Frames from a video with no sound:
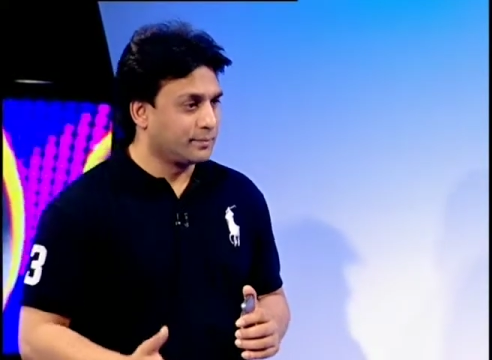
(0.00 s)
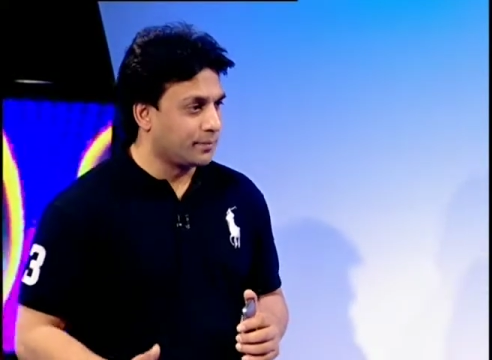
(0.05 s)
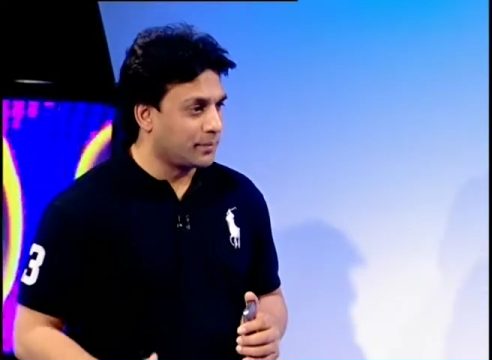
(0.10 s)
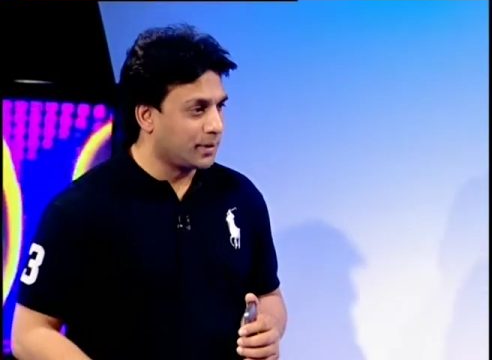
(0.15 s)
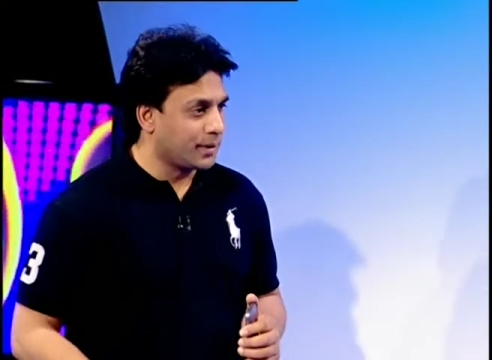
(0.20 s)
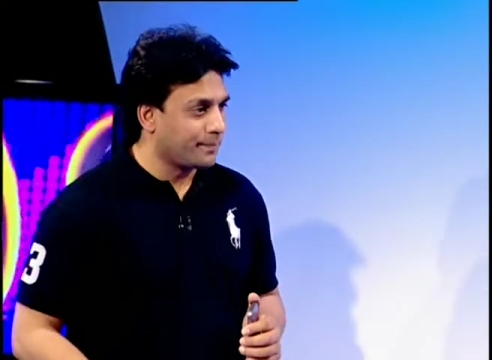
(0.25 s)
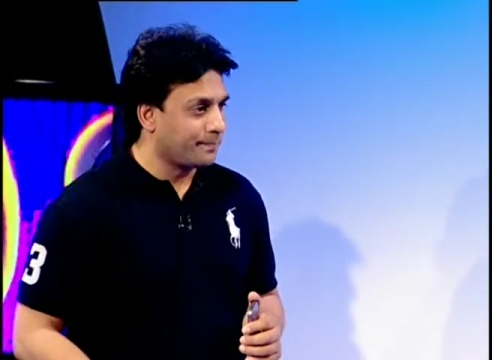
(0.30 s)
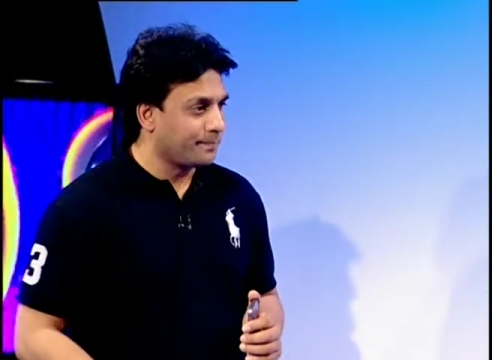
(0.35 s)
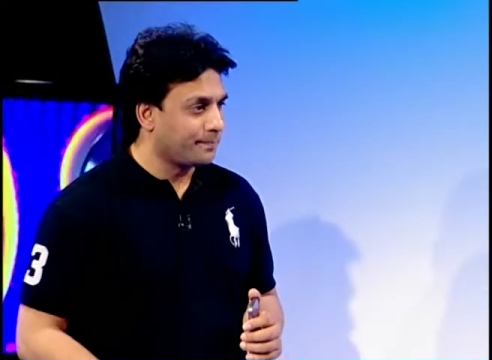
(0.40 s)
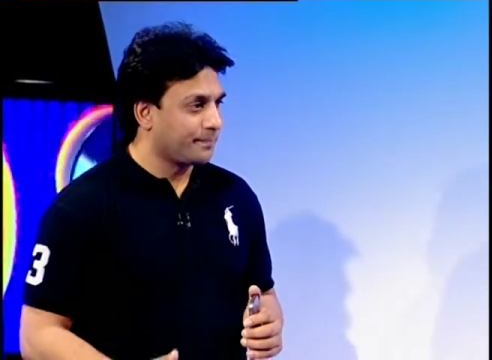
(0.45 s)

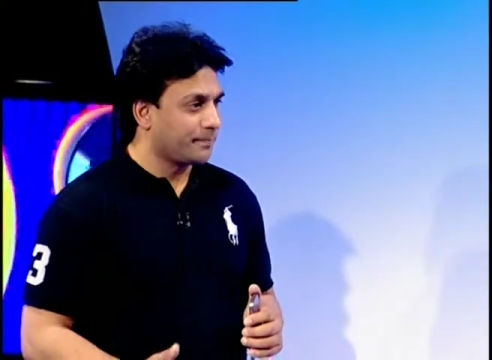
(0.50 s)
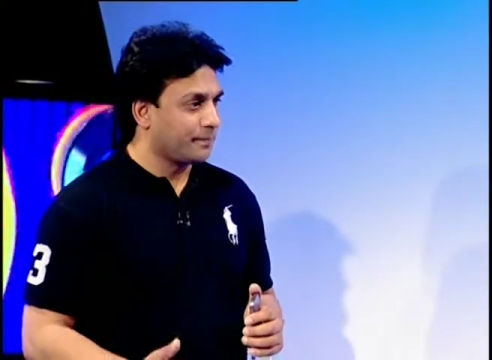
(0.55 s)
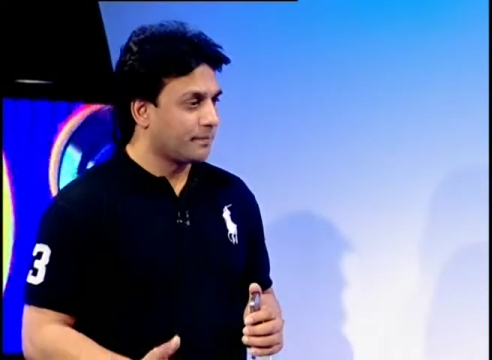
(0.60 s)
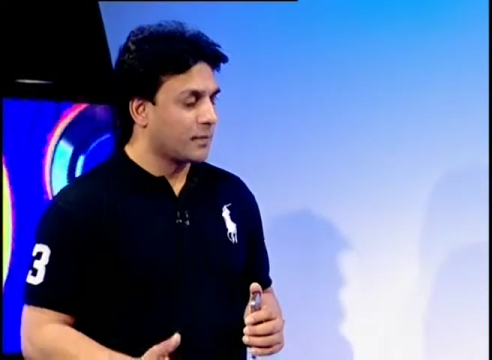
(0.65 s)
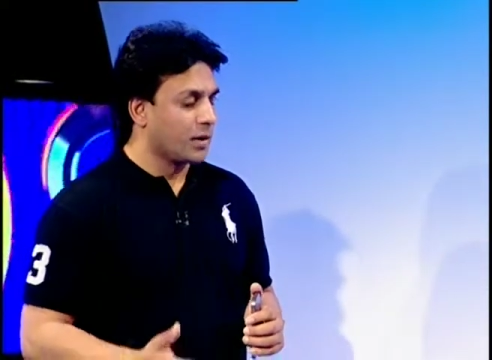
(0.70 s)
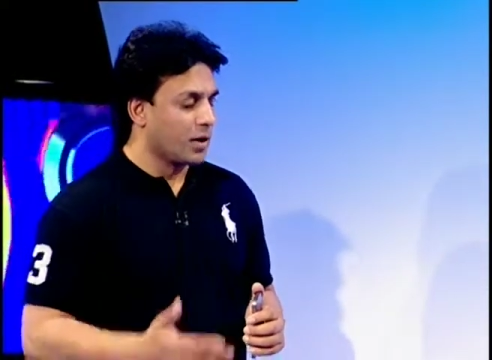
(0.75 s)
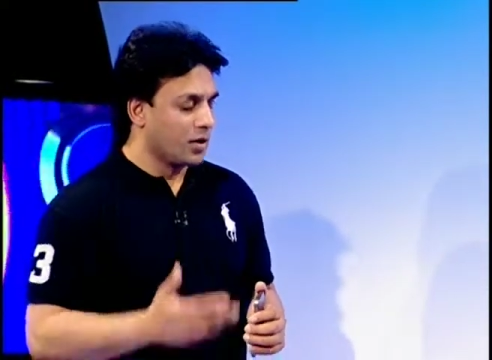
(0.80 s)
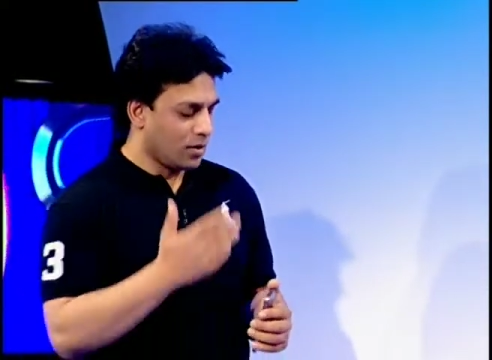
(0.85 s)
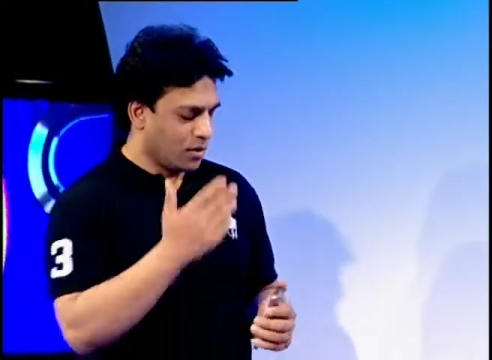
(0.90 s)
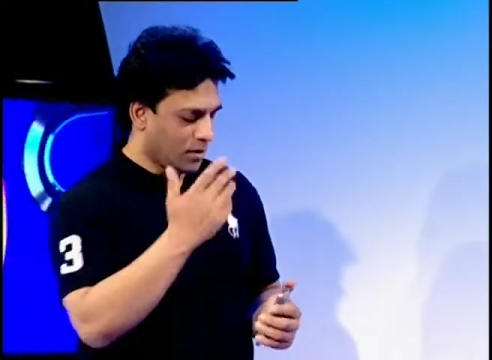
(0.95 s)
Yep.
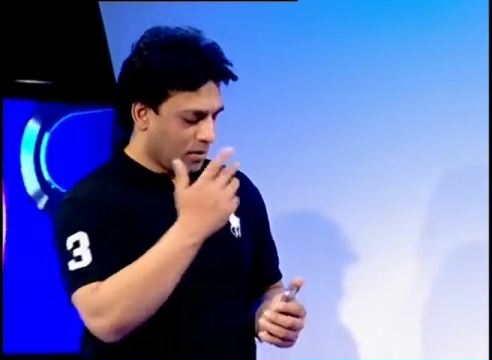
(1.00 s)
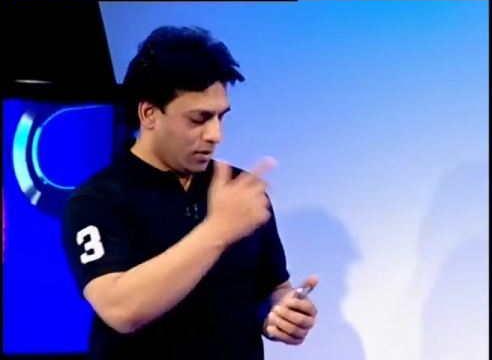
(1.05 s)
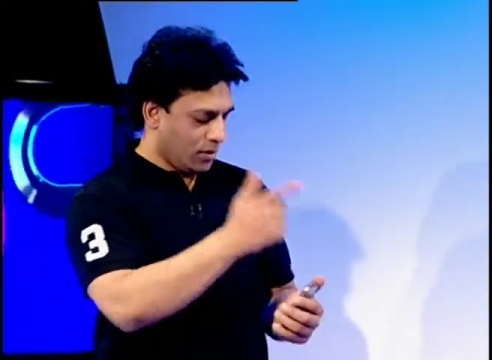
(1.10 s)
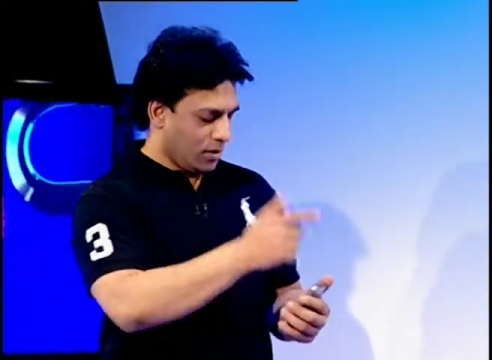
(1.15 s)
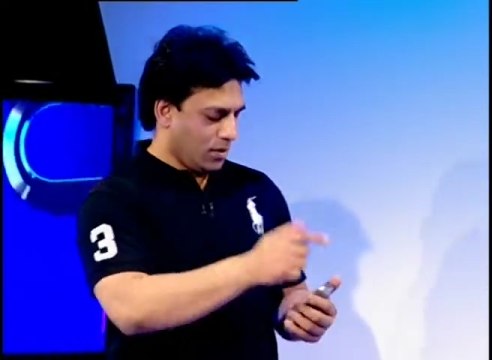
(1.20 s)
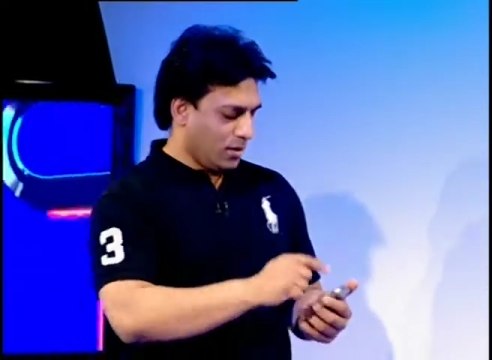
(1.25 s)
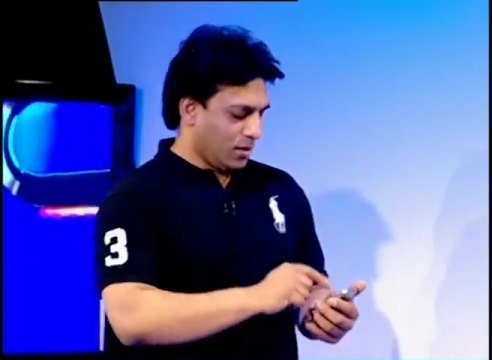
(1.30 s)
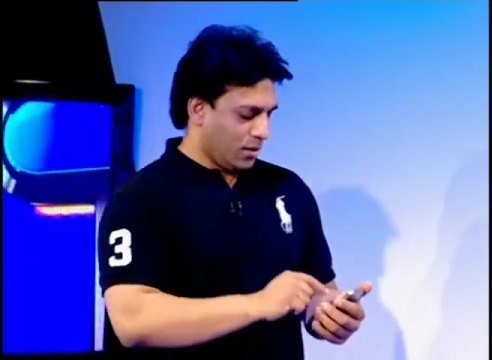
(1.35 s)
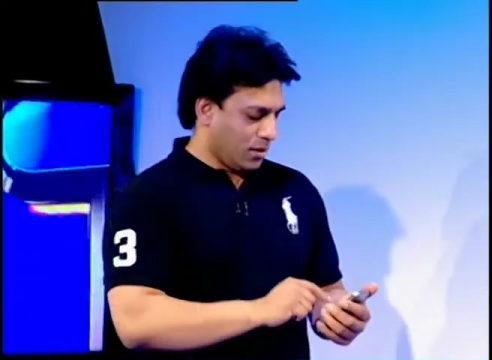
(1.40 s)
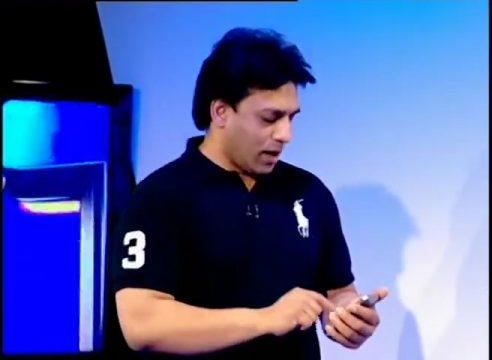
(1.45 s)

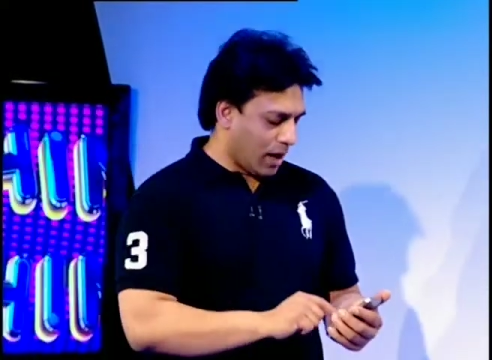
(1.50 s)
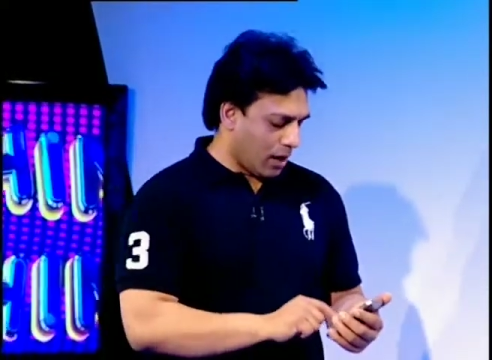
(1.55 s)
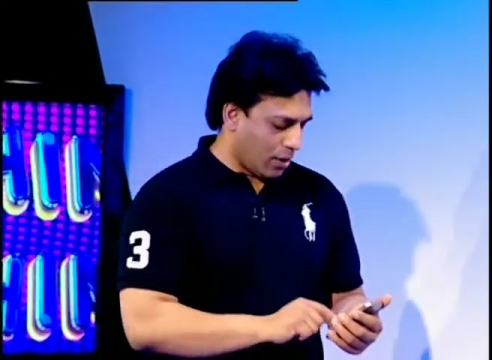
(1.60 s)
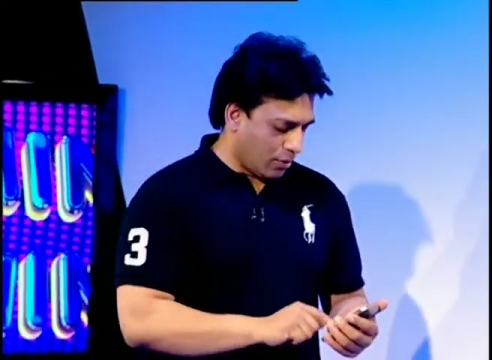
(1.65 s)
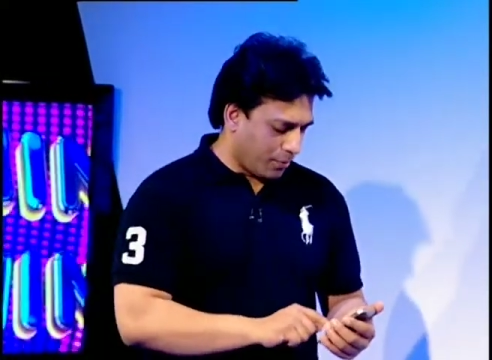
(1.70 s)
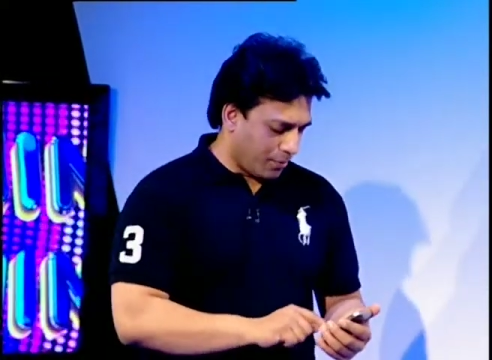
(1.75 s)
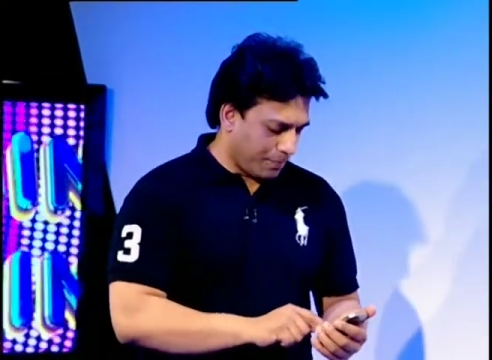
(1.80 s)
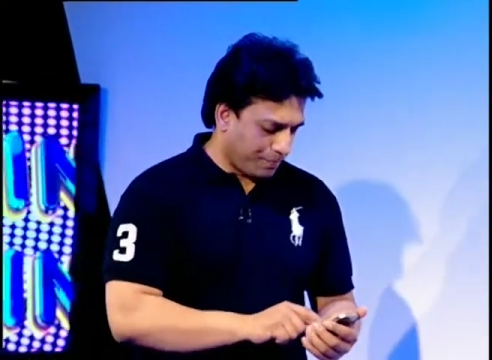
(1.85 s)
No.